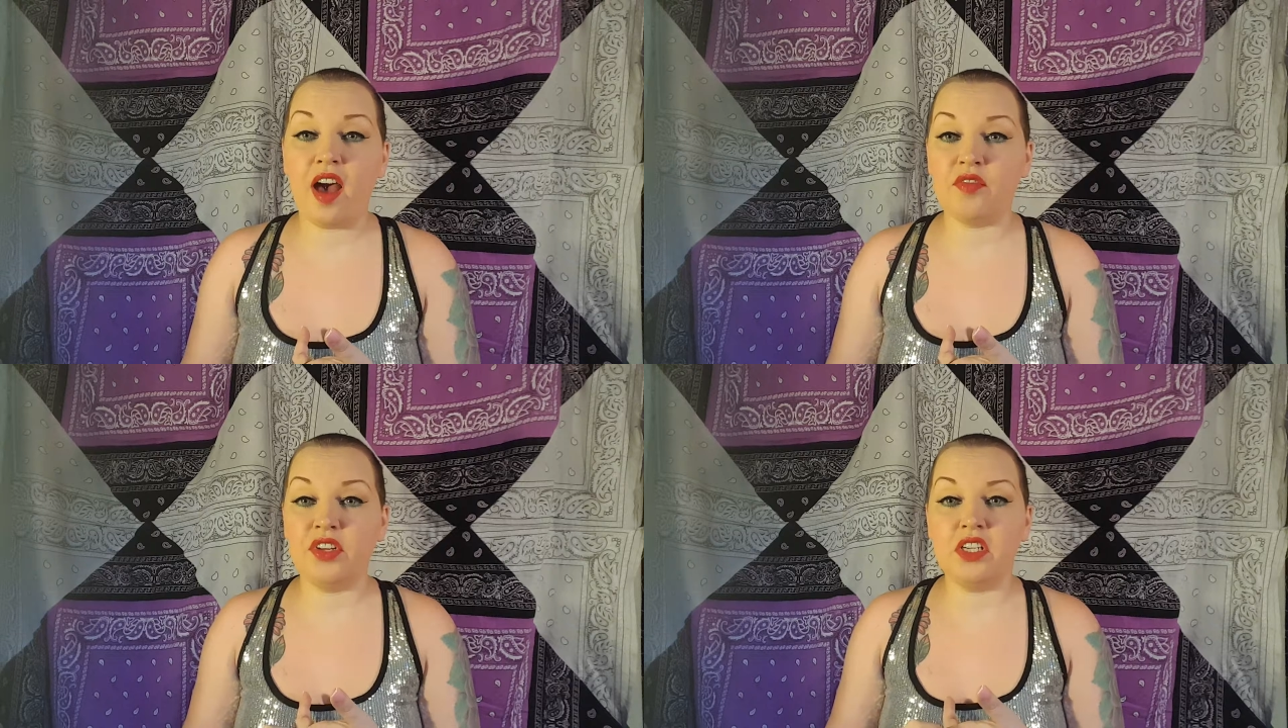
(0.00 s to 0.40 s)

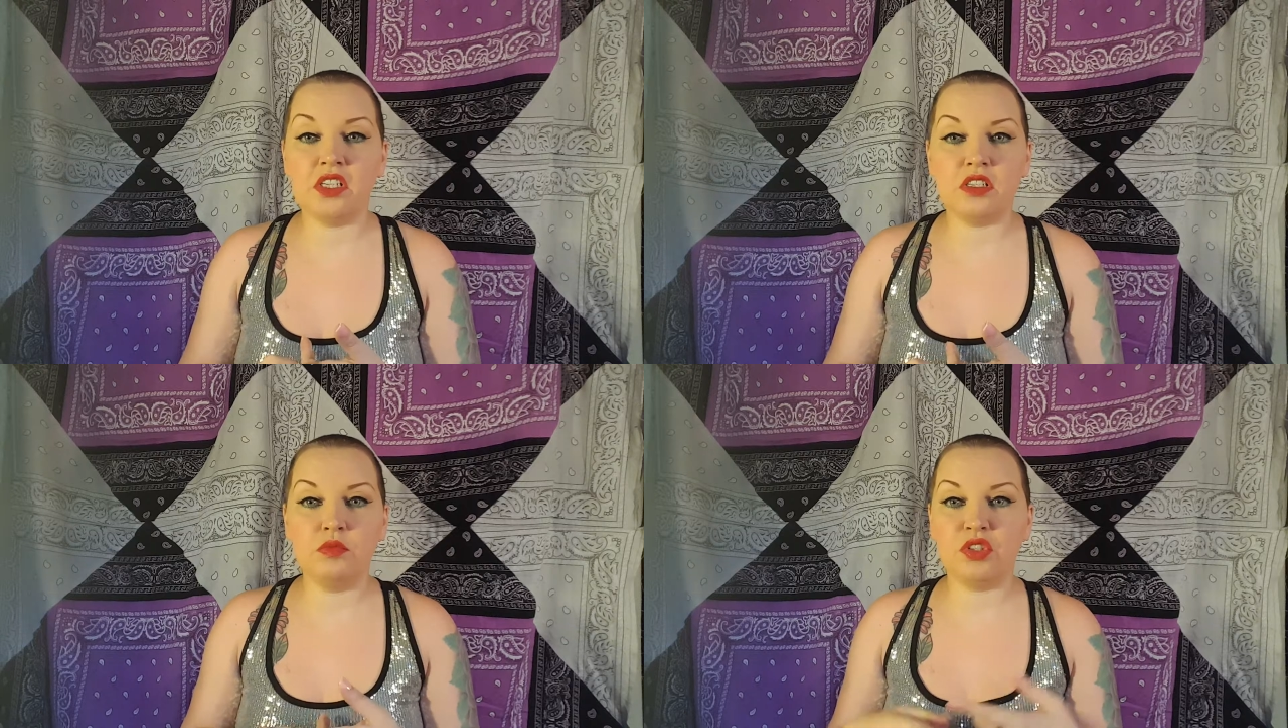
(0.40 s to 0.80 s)
having
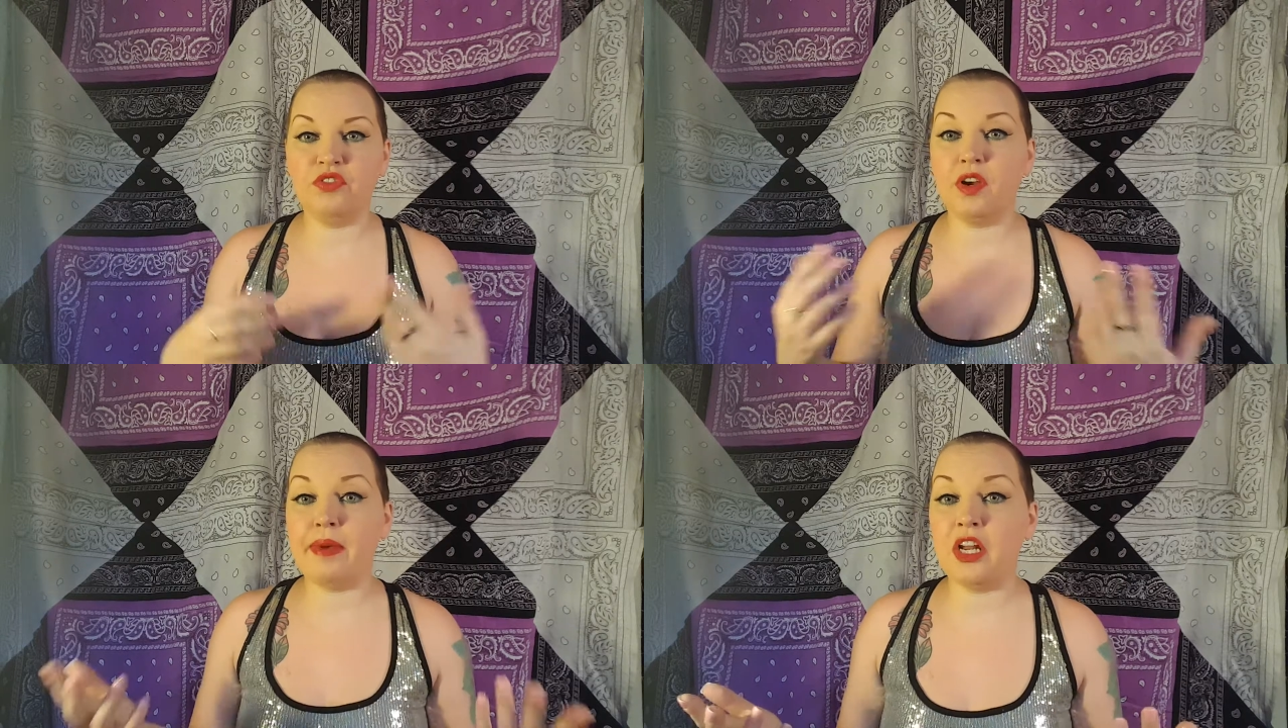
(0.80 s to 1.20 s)
some
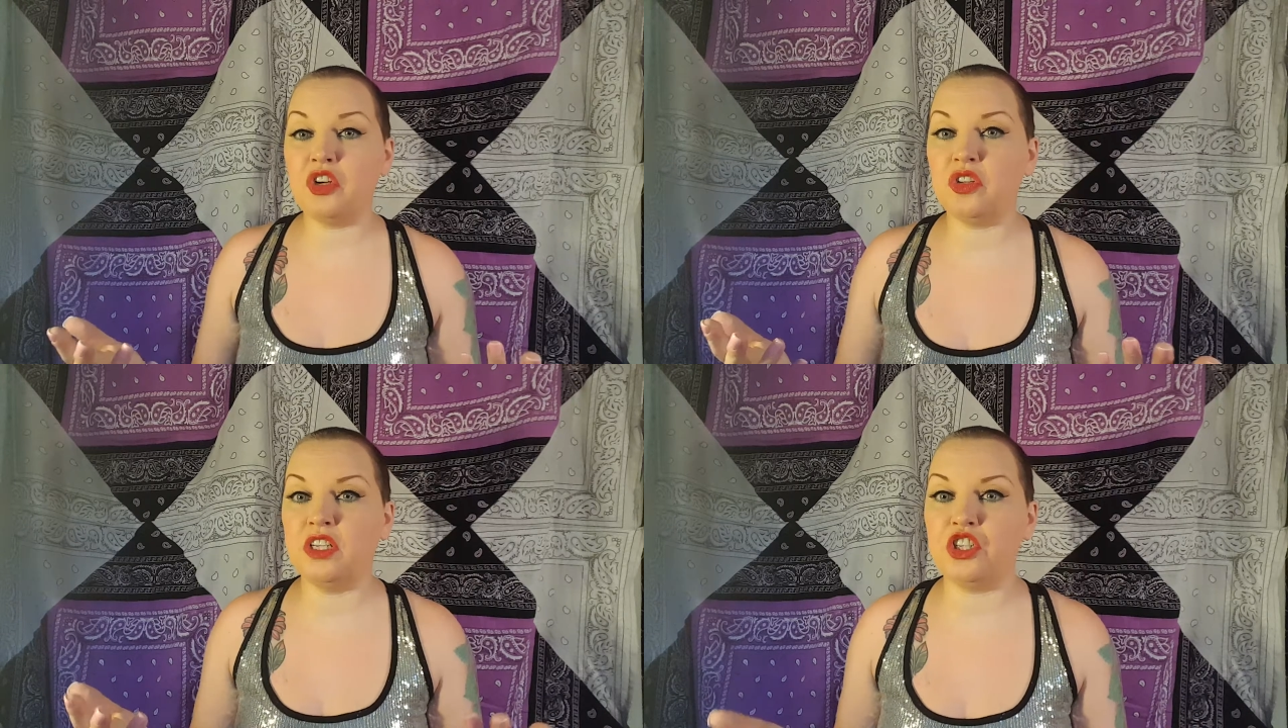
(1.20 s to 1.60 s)
severe
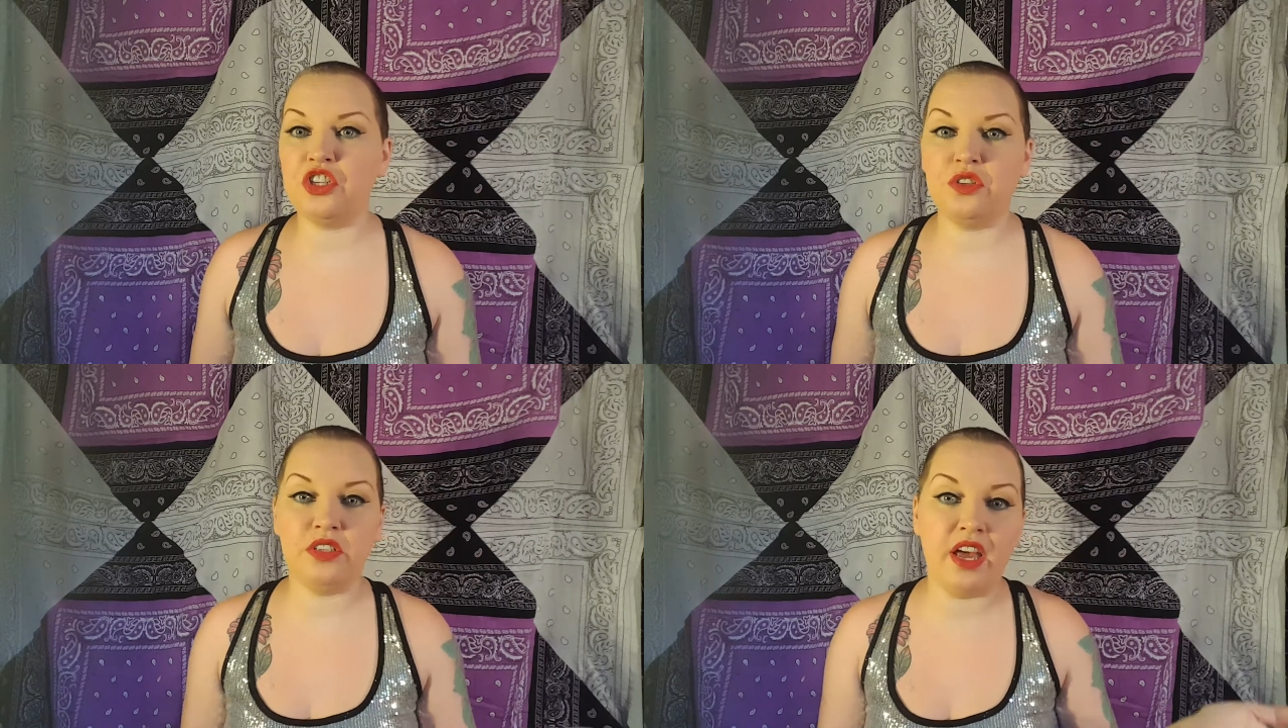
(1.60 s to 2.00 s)
medical
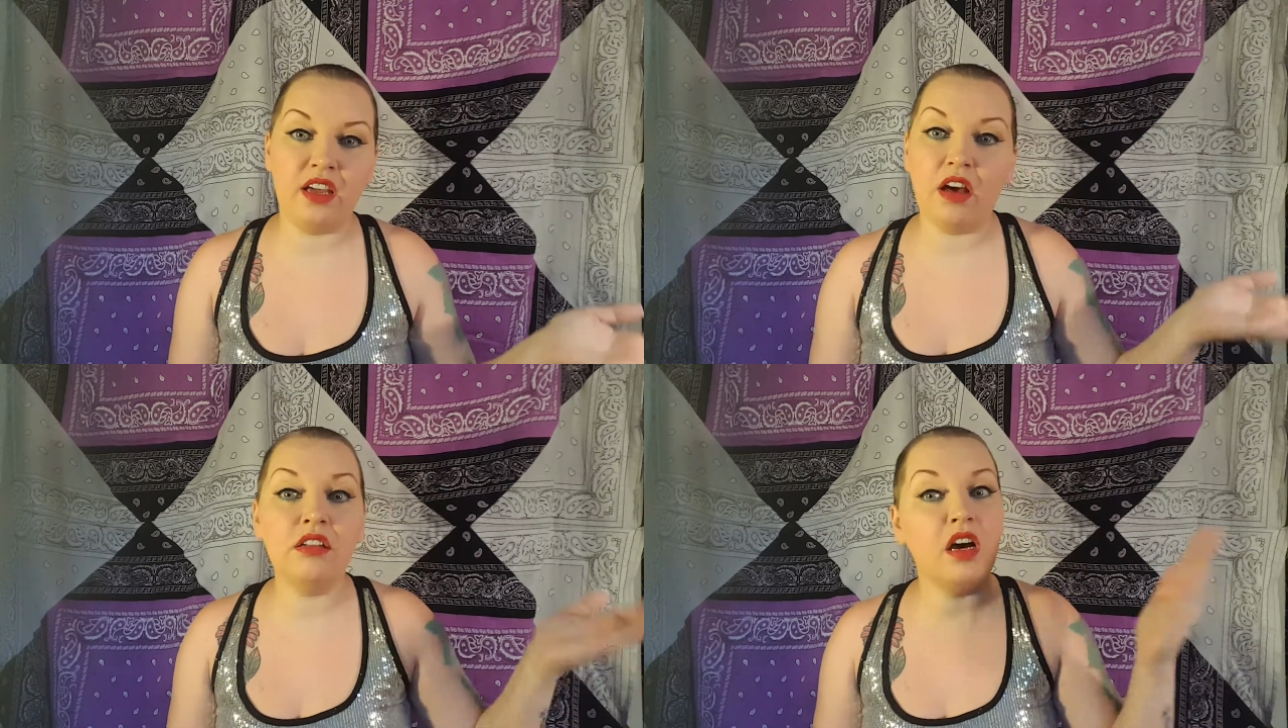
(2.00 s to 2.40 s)
issues,
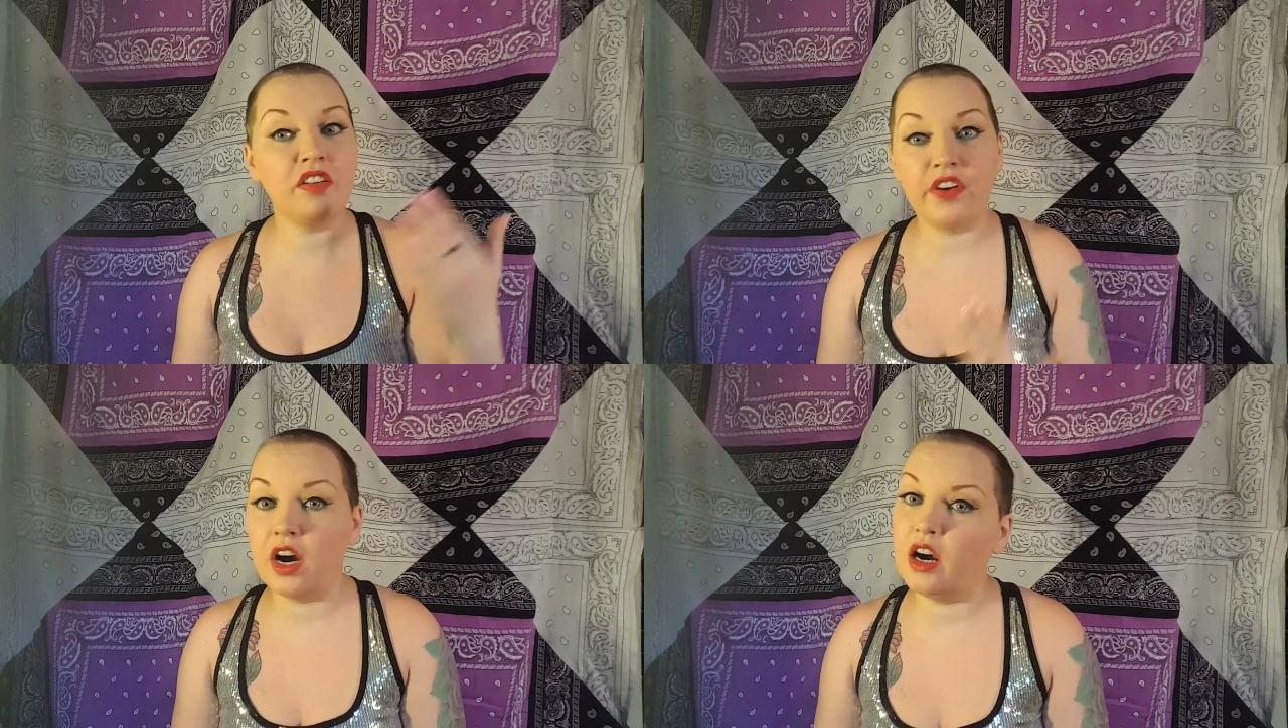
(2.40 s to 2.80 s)
like a lot
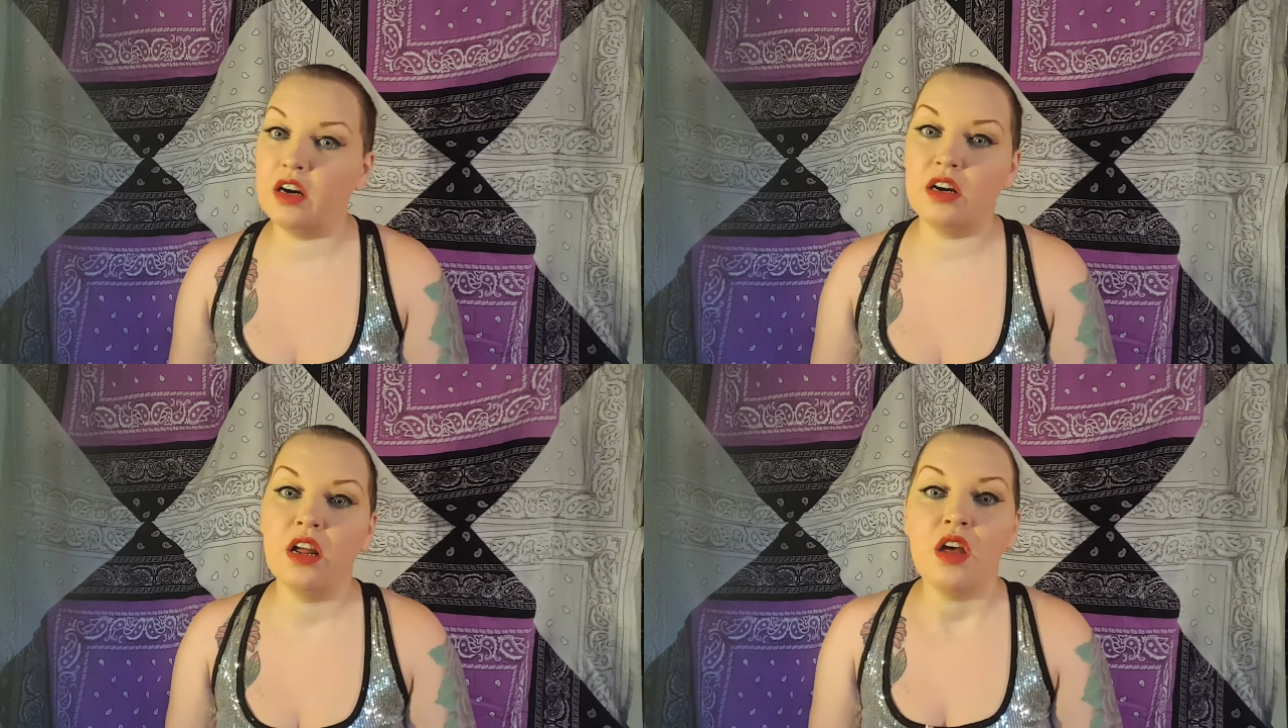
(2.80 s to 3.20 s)
of
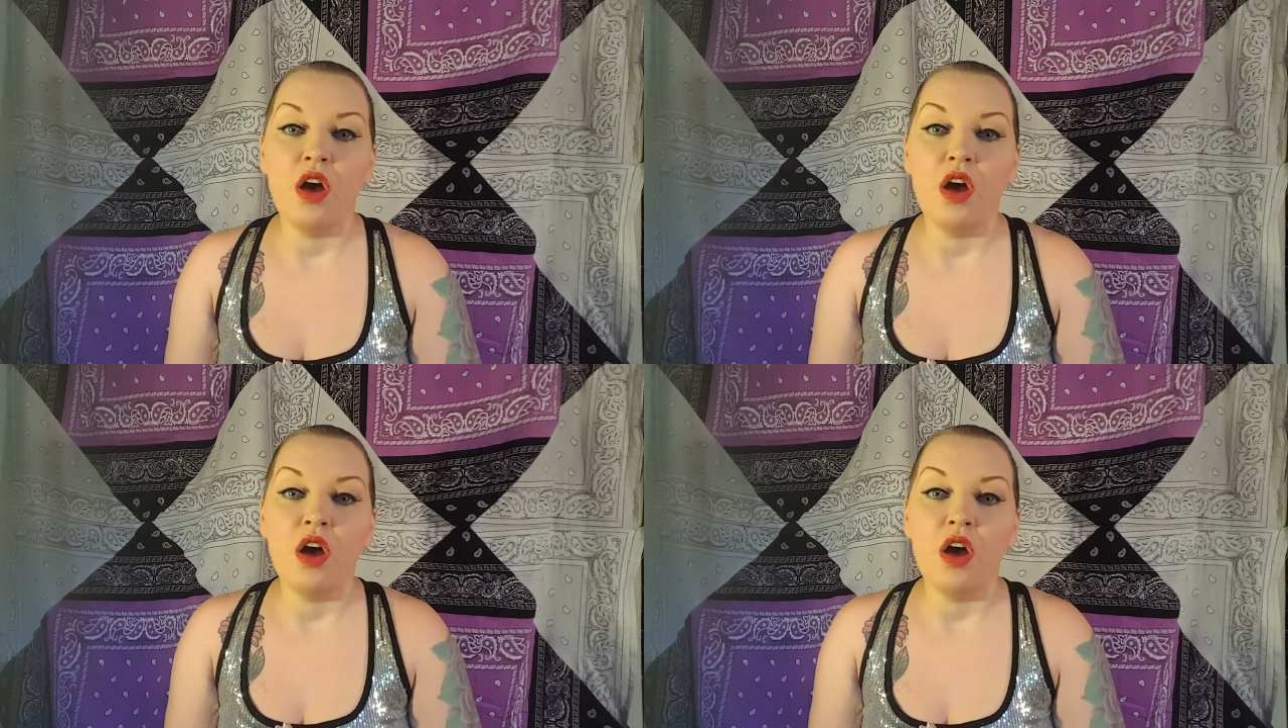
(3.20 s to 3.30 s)
our